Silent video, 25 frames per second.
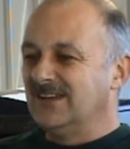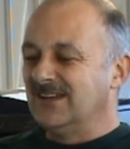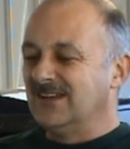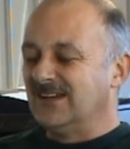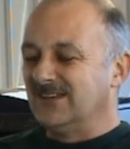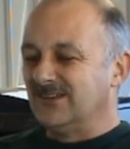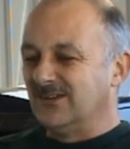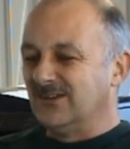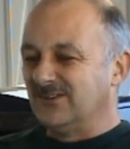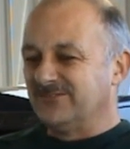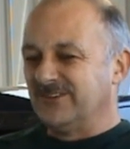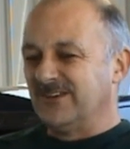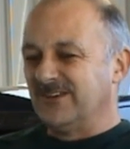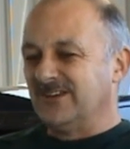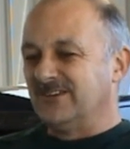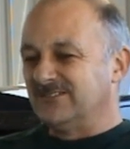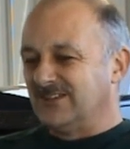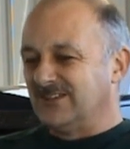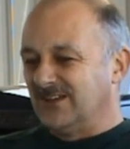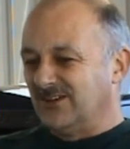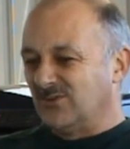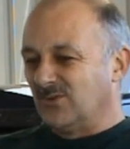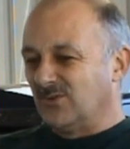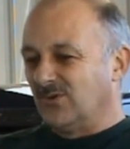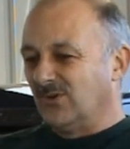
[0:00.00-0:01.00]
And I
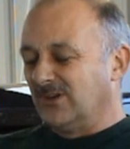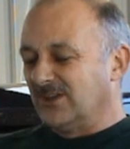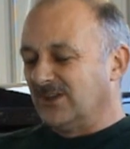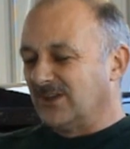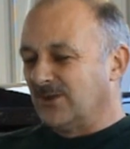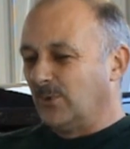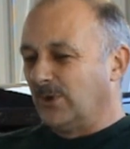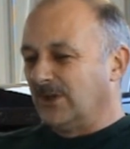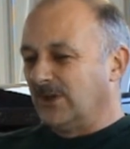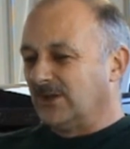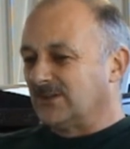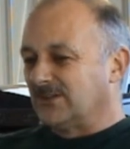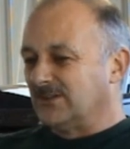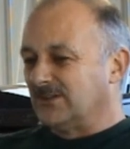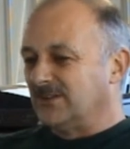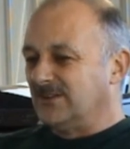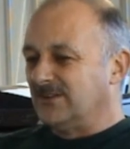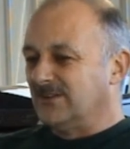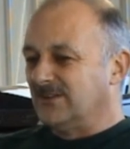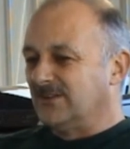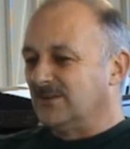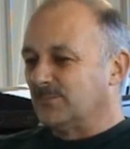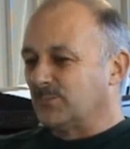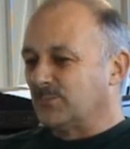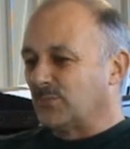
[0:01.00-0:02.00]
found out quite quickly
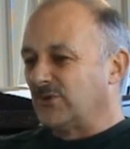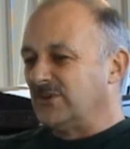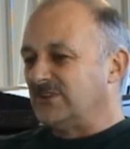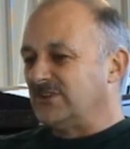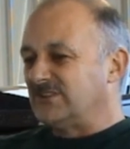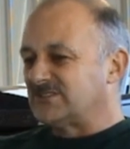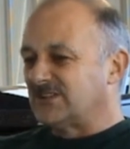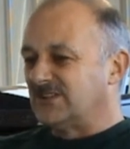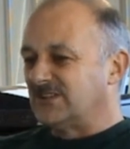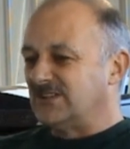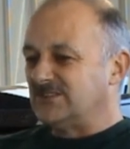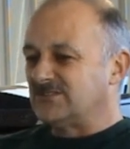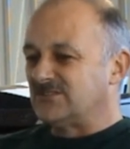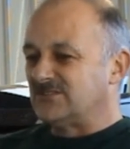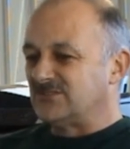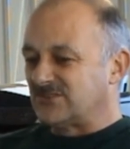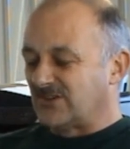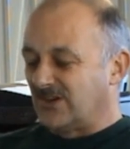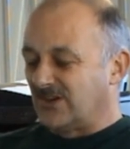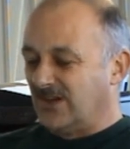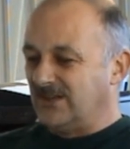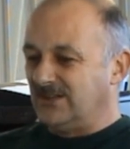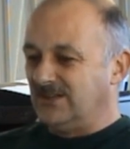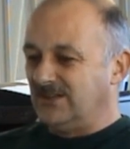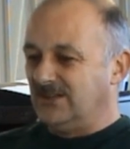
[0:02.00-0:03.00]
that pre-season
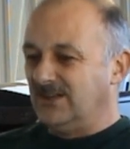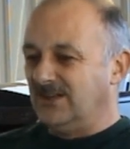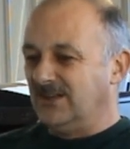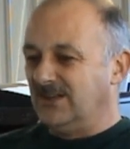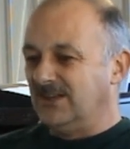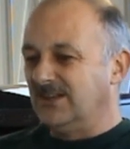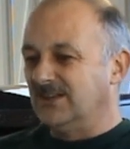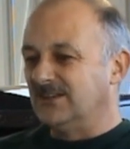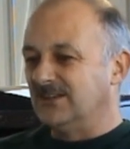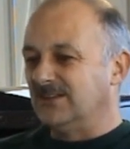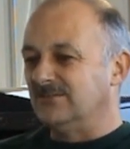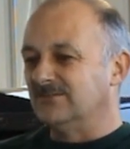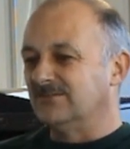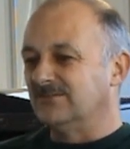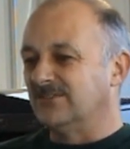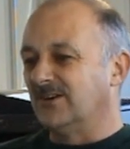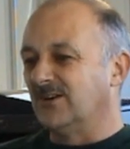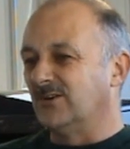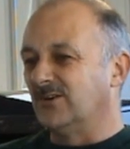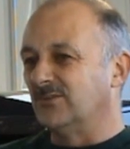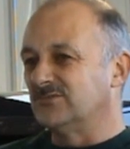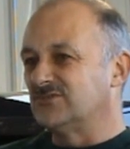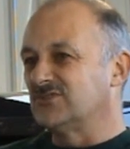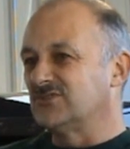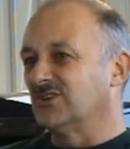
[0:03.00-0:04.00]
training here
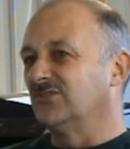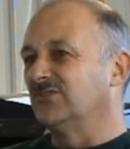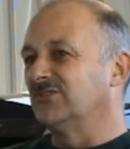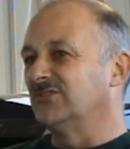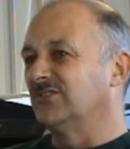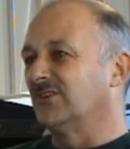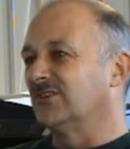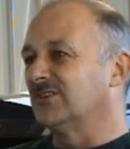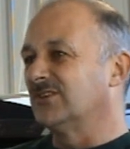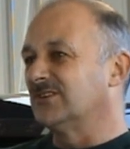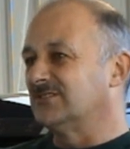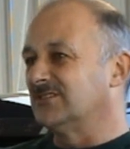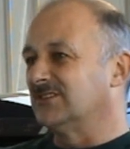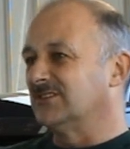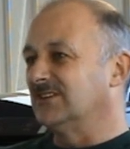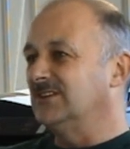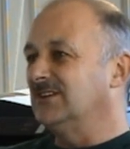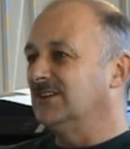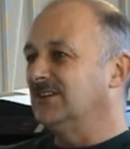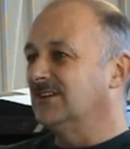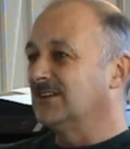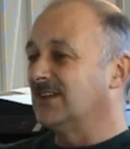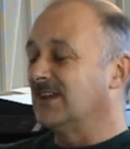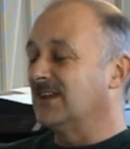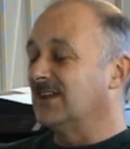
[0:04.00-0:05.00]
involved John
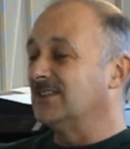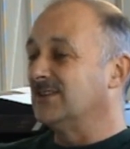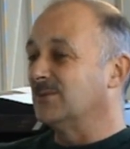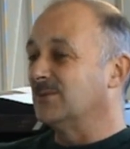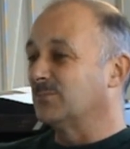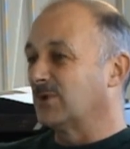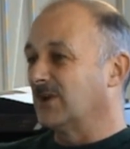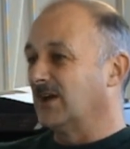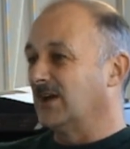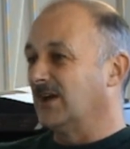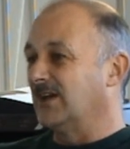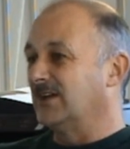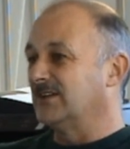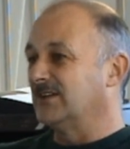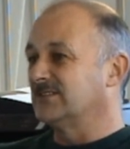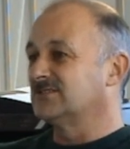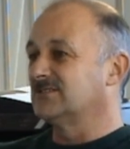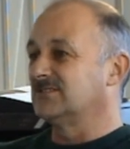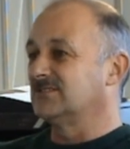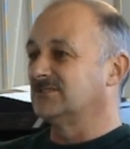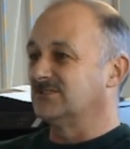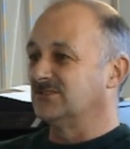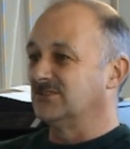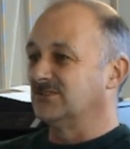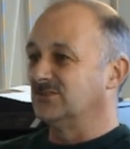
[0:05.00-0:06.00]
Docherty getting the players
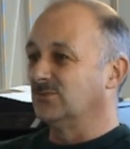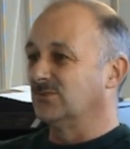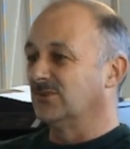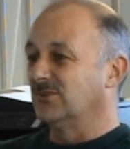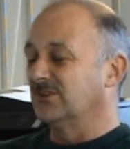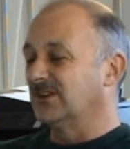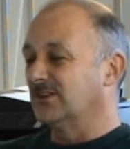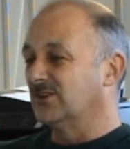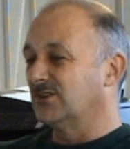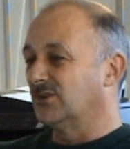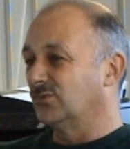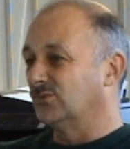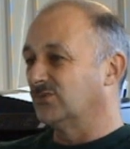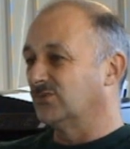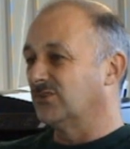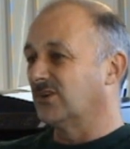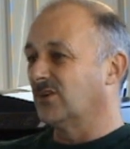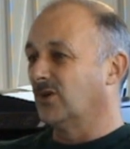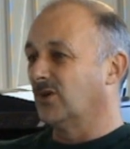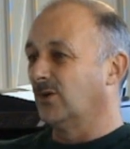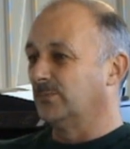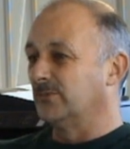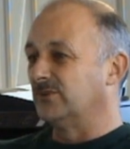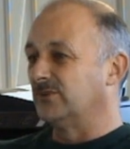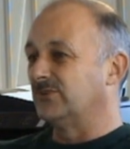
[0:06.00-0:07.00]
to do what they called the
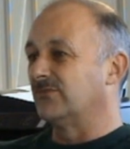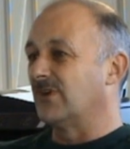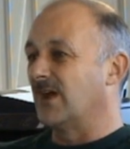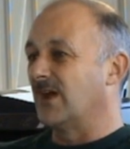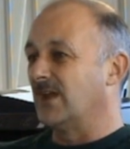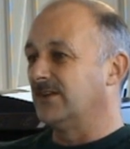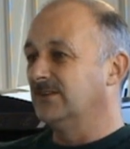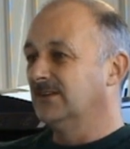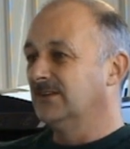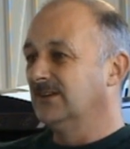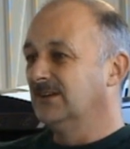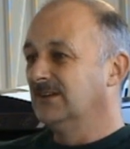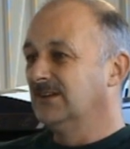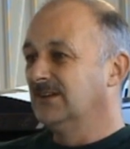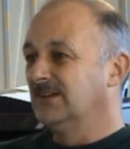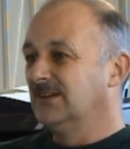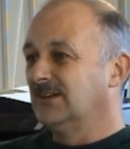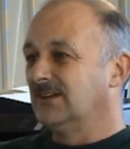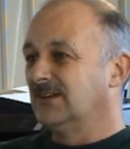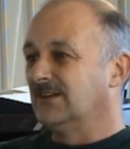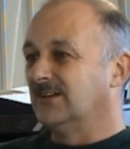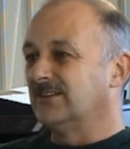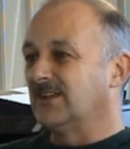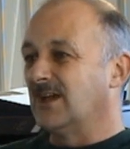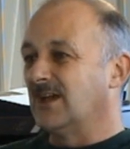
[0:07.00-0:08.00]
common run,
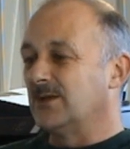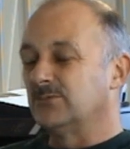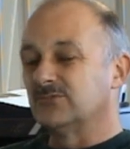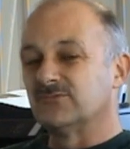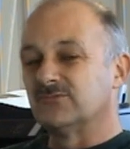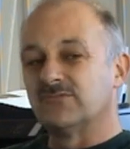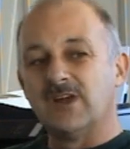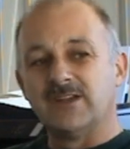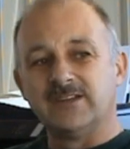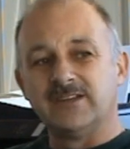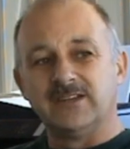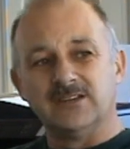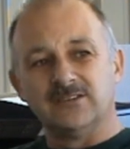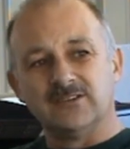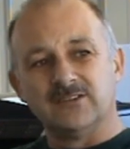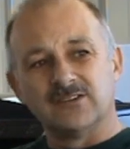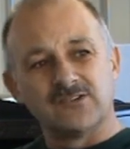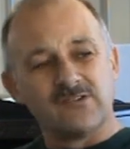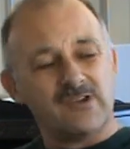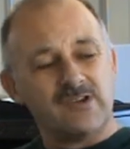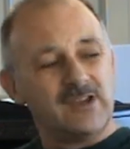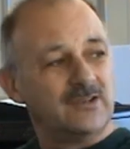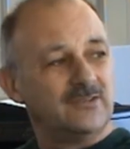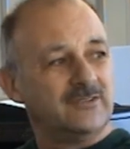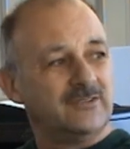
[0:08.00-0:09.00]
and they would run out the
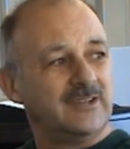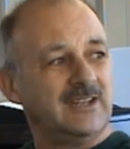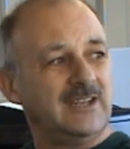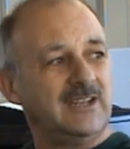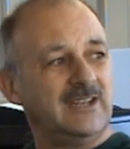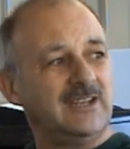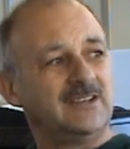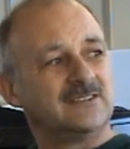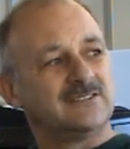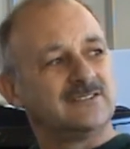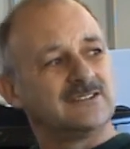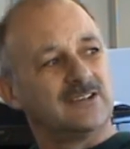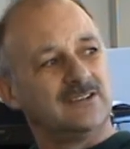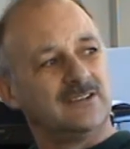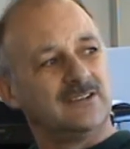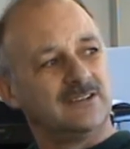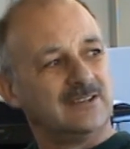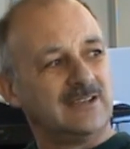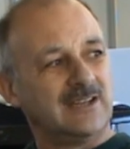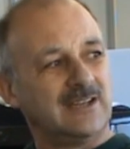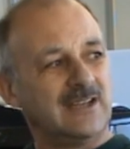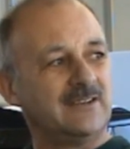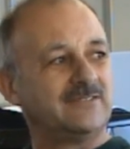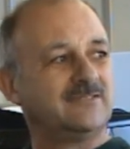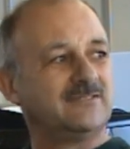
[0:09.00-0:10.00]
ground here,
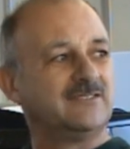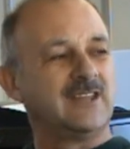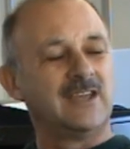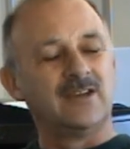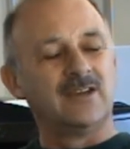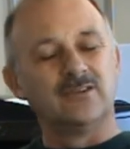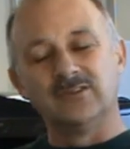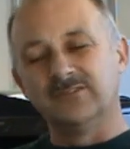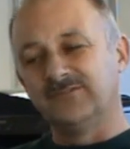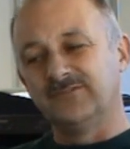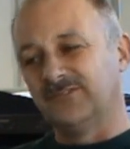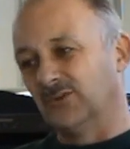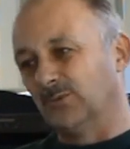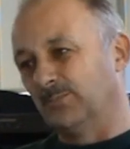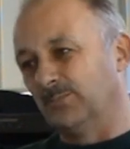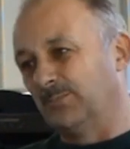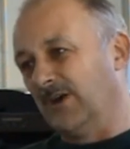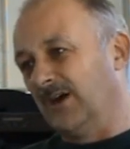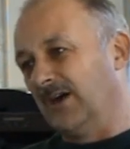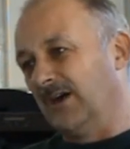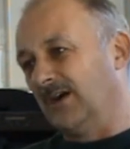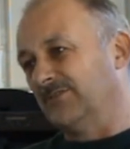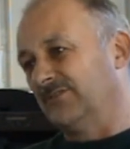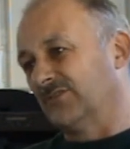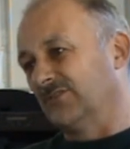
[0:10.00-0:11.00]
turn left, down the
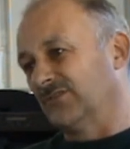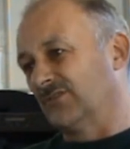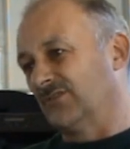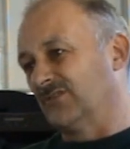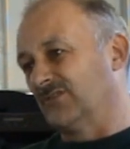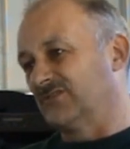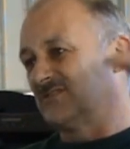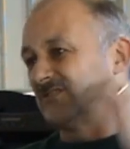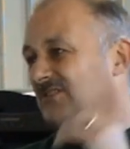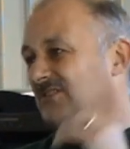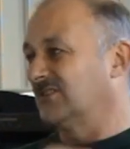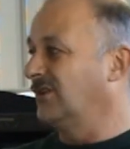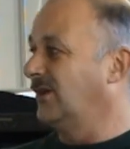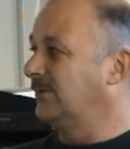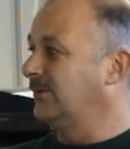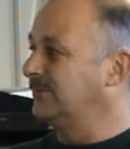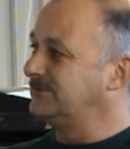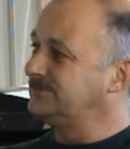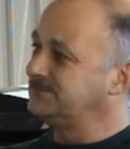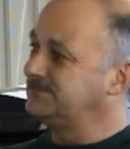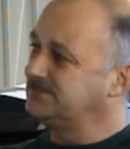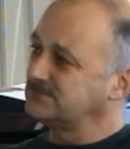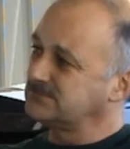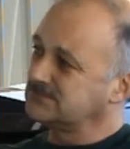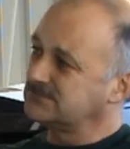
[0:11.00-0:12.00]
footpath across the
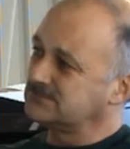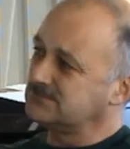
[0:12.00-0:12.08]
common,